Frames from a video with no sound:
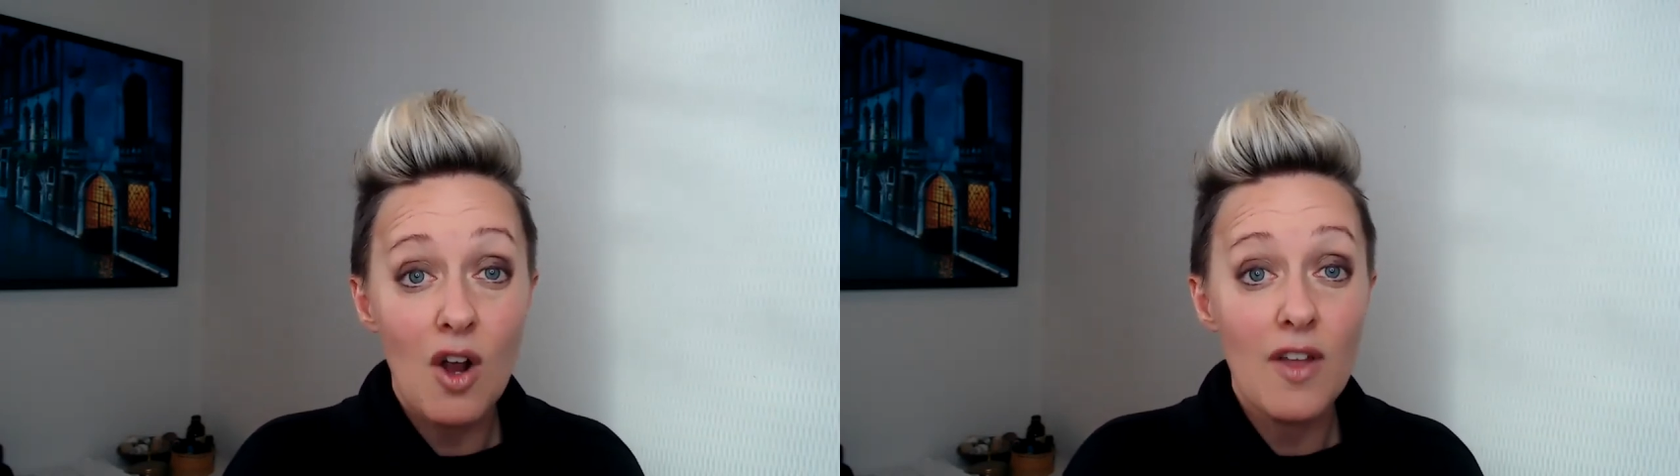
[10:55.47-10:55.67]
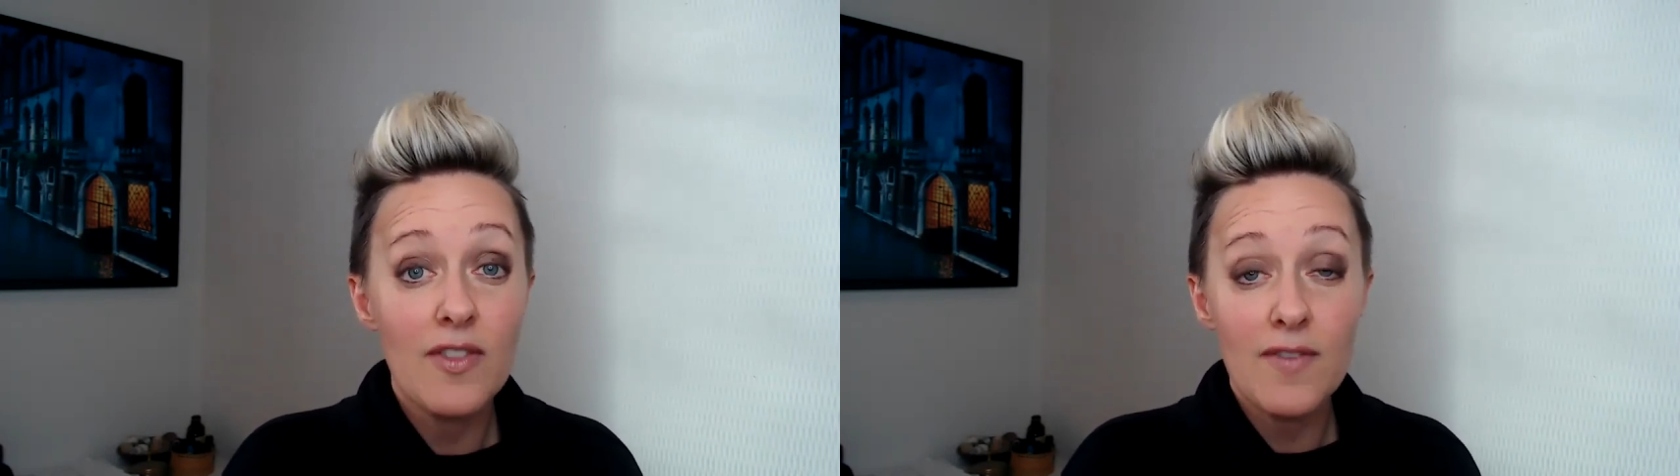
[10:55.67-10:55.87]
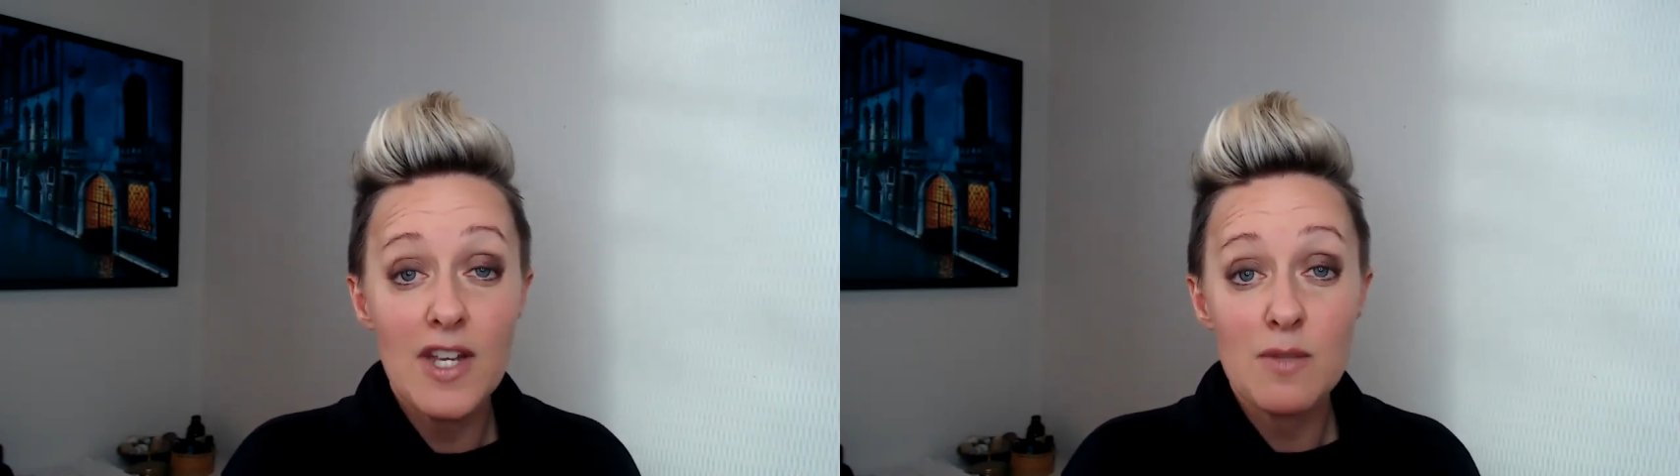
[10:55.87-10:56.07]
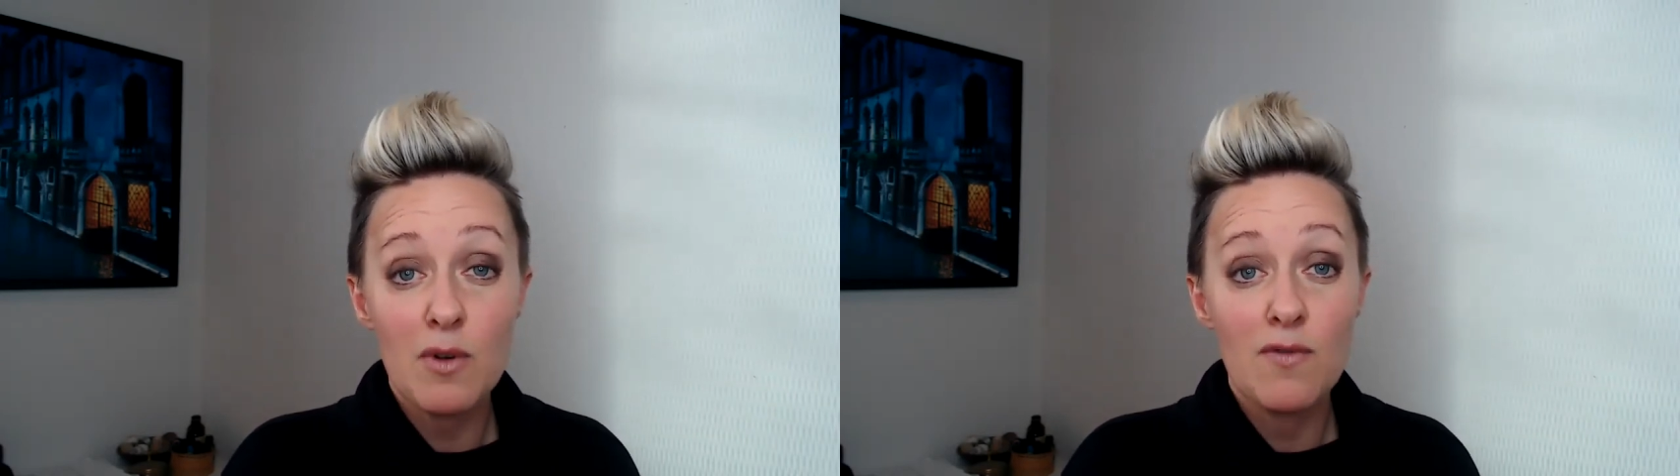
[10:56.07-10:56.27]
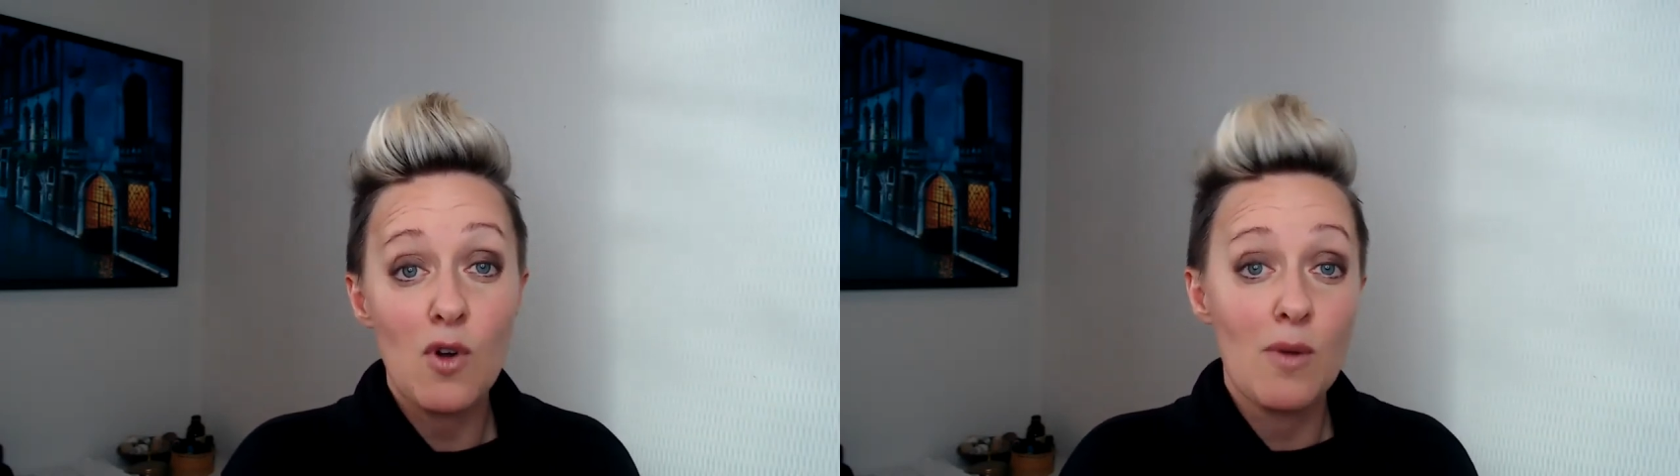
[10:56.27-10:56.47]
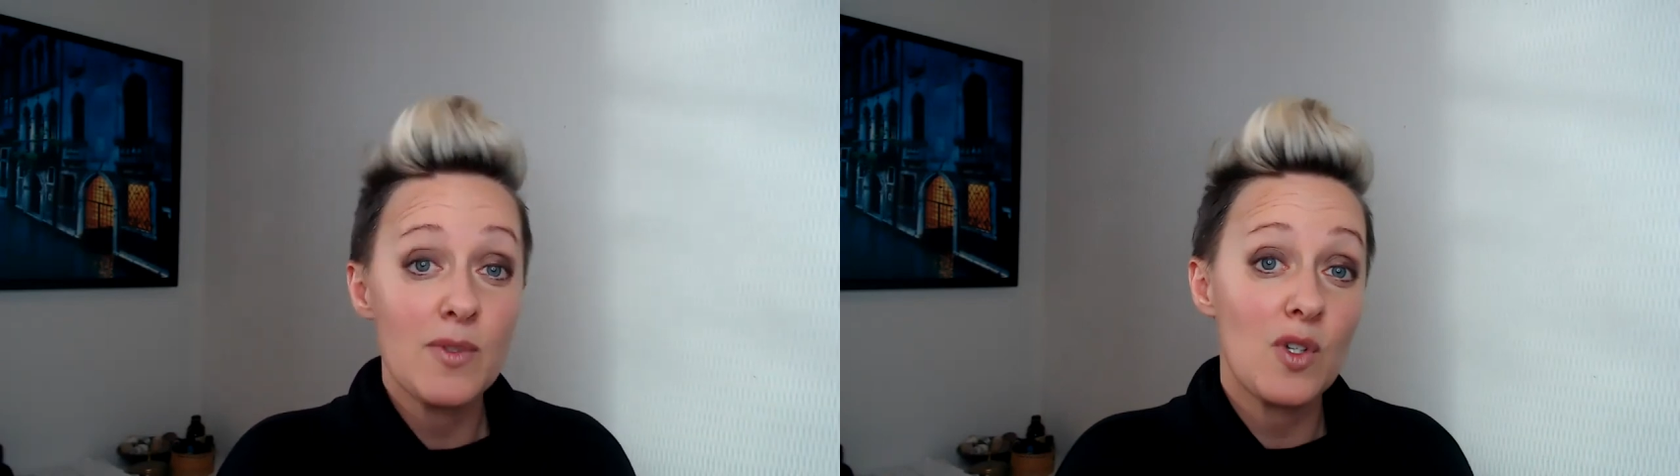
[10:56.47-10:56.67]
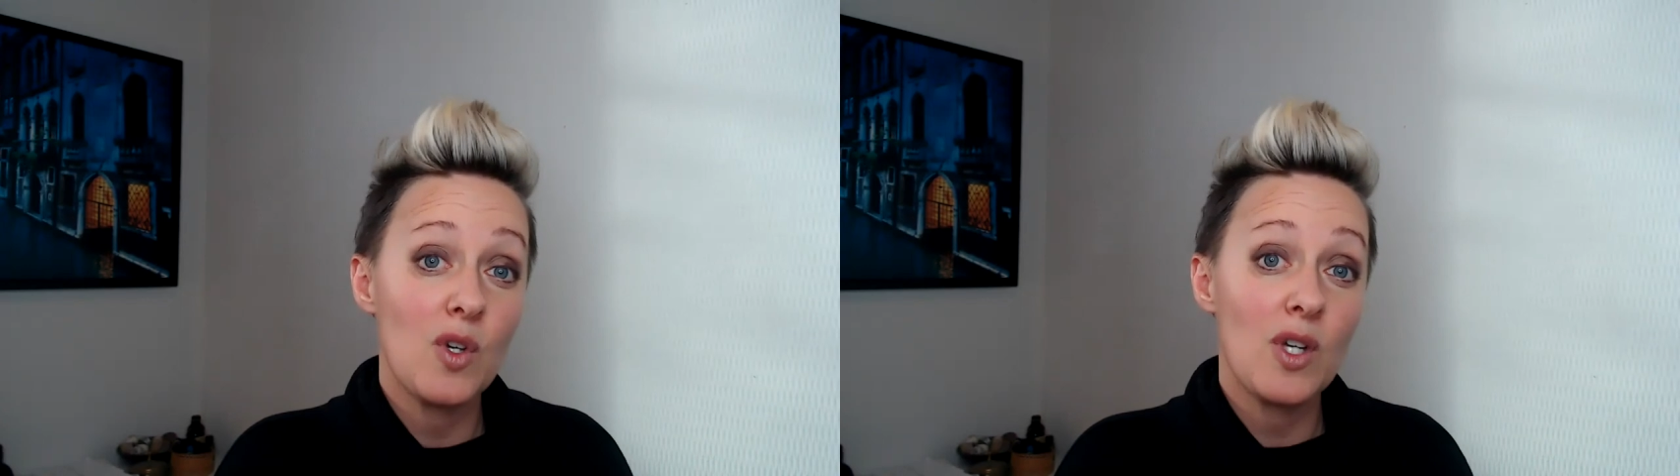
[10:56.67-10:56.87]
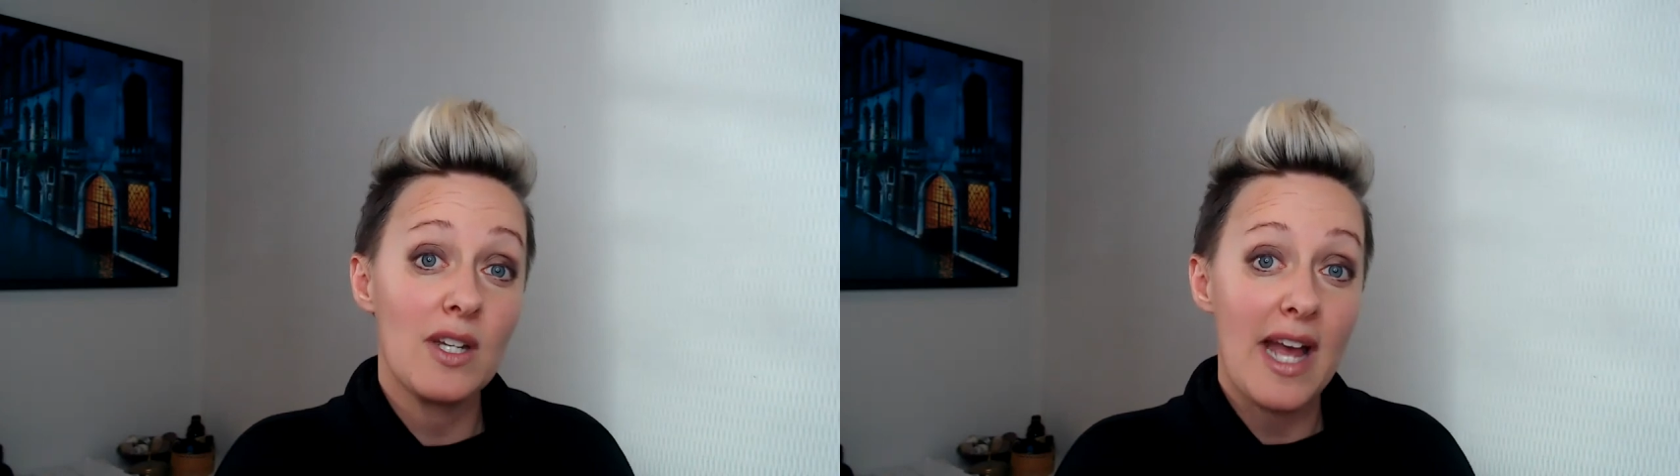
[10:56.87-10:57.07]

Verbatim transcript: on the facebook forum so you can